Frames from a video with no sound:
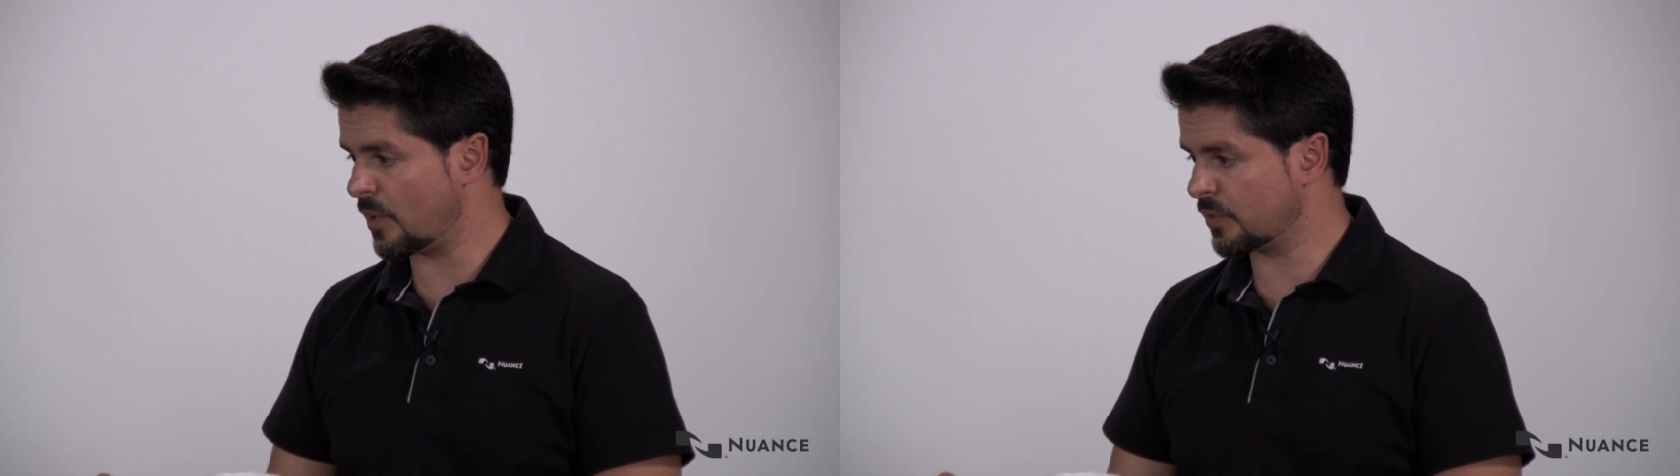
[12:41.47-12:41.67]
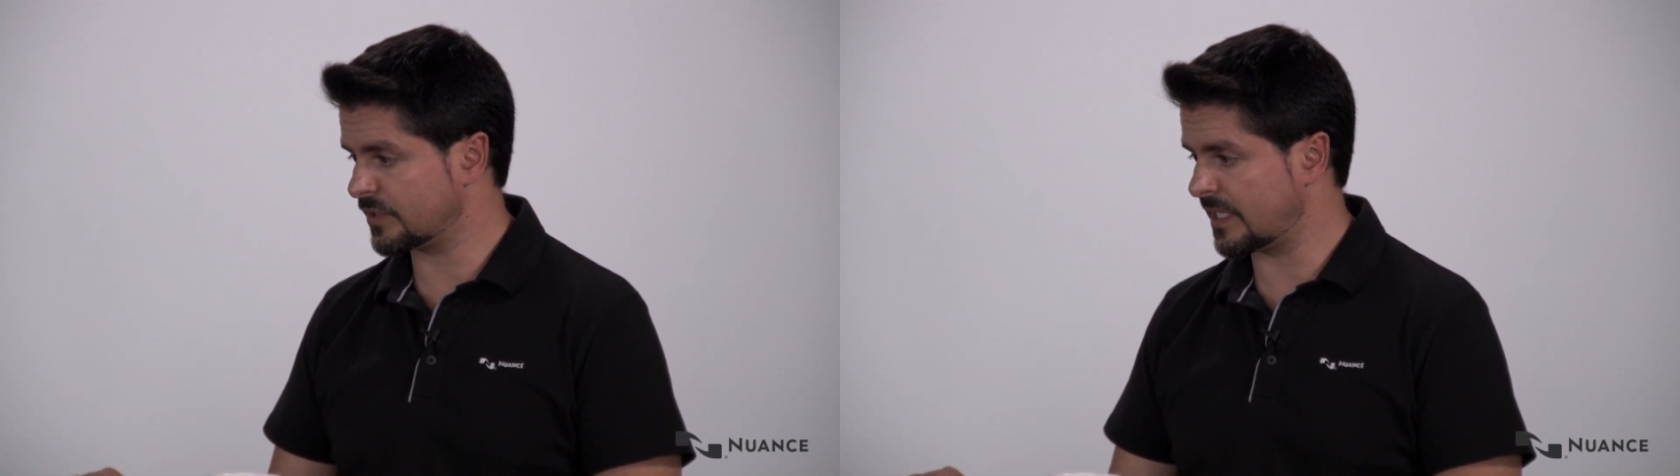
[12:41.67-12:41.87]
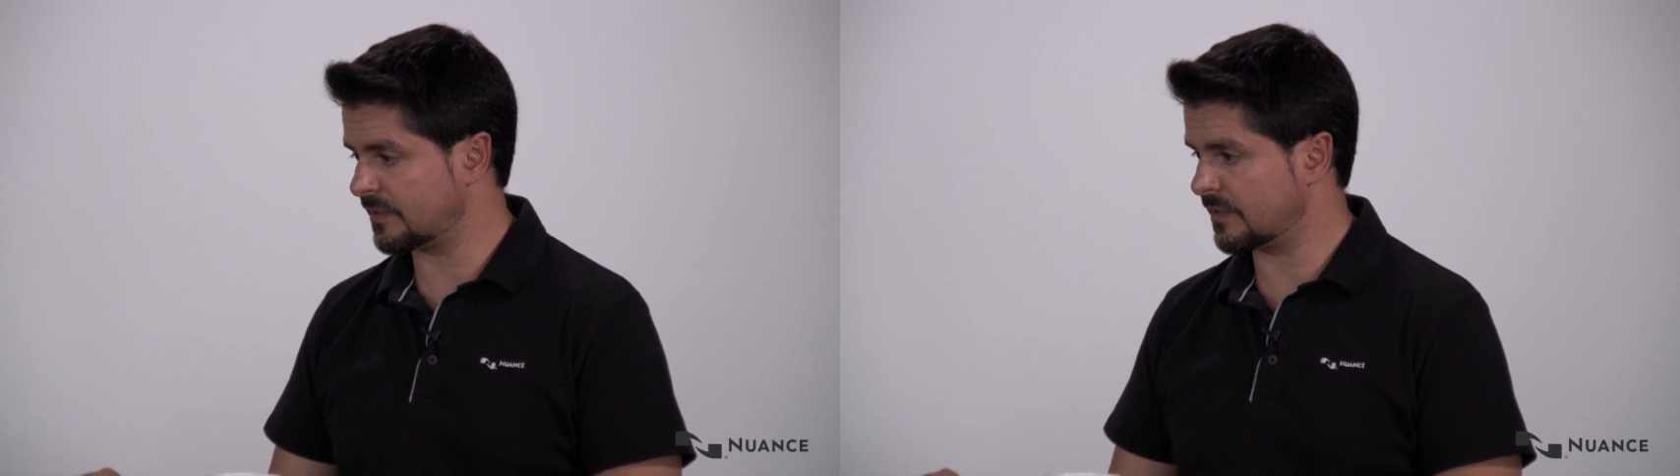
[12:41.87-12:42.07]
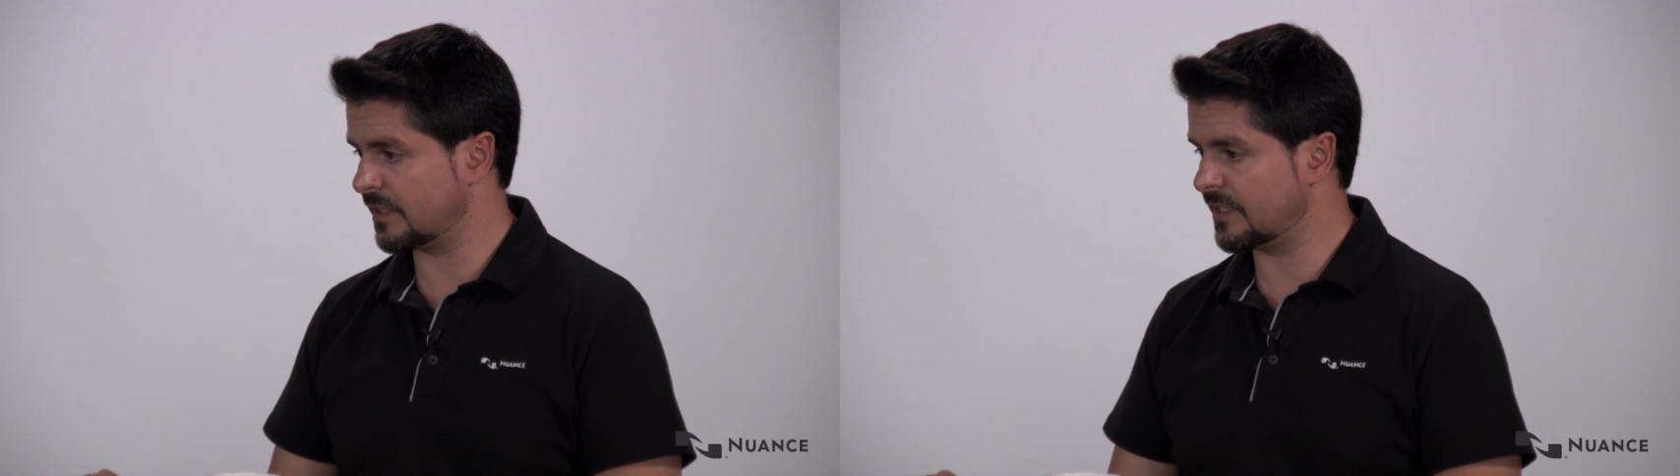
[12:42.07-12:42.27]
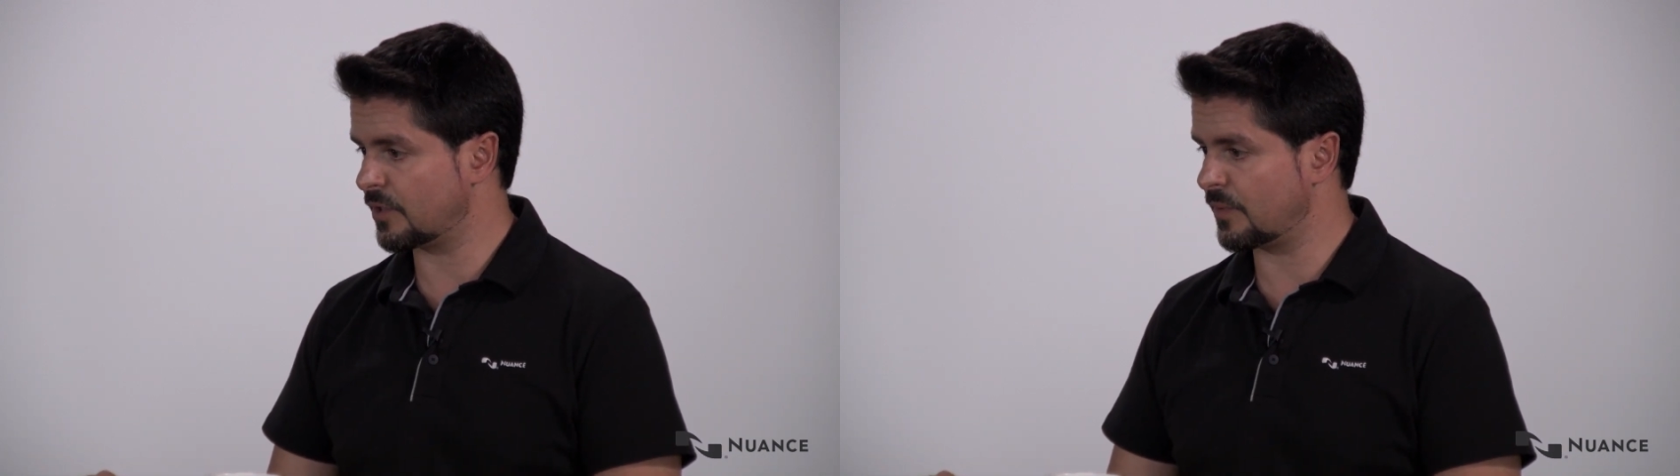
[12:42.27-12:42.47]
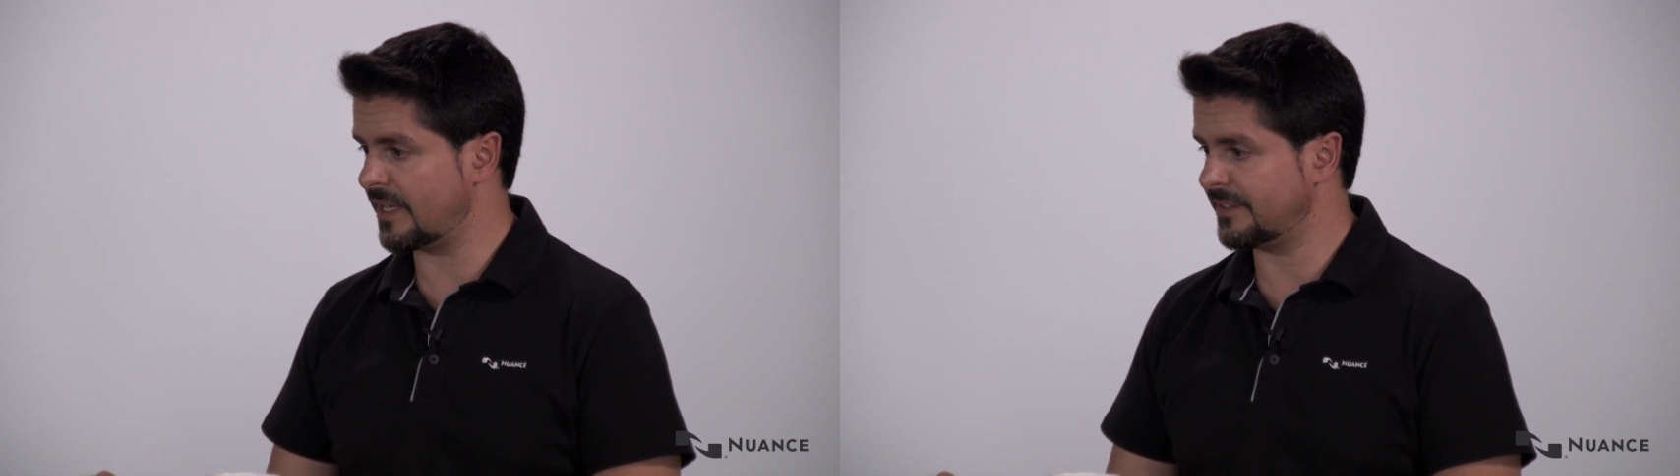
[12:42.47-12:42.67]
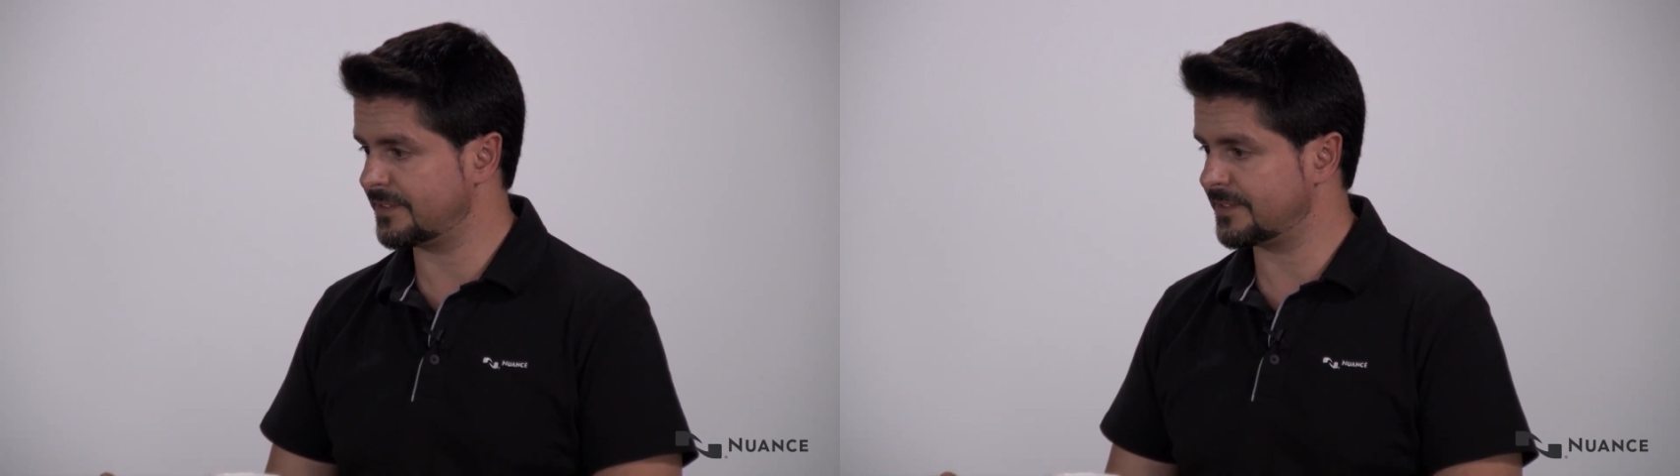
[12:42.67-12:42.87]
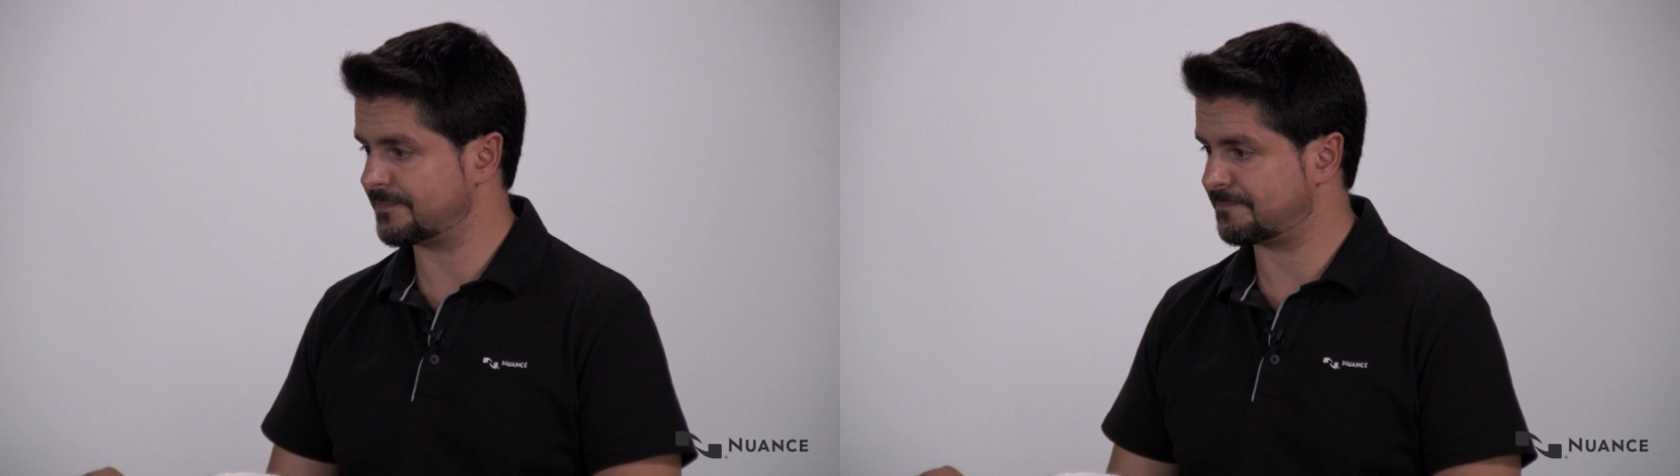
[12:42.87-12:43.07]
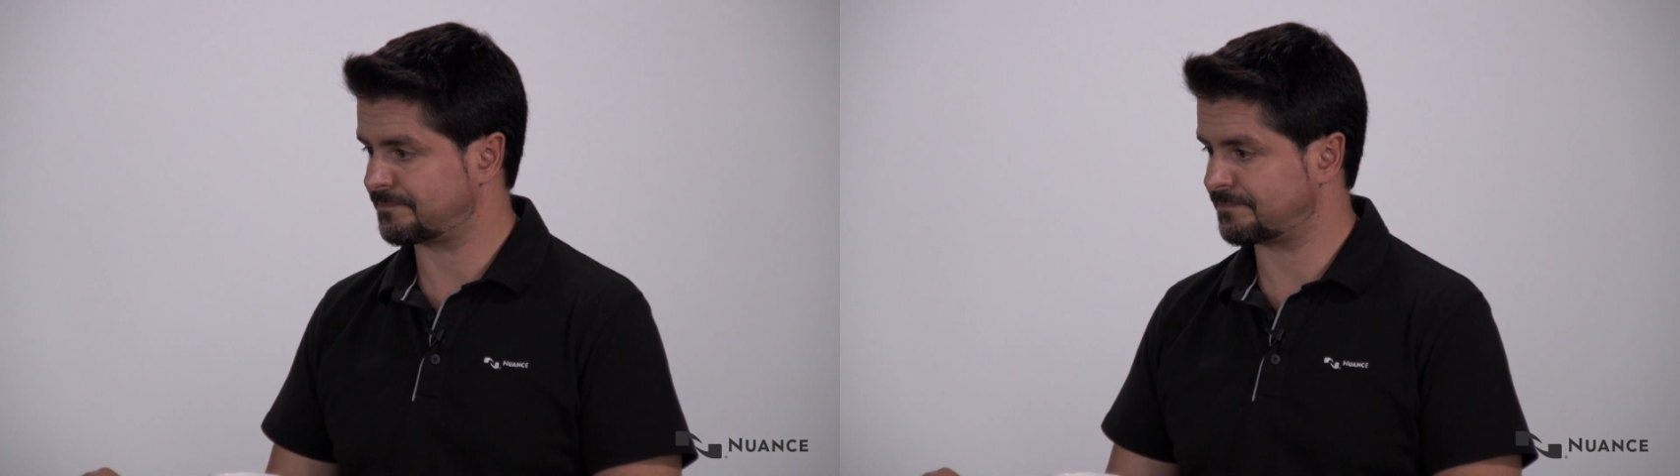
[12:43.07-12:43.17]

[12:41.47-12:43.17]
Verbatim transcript: box that it creates.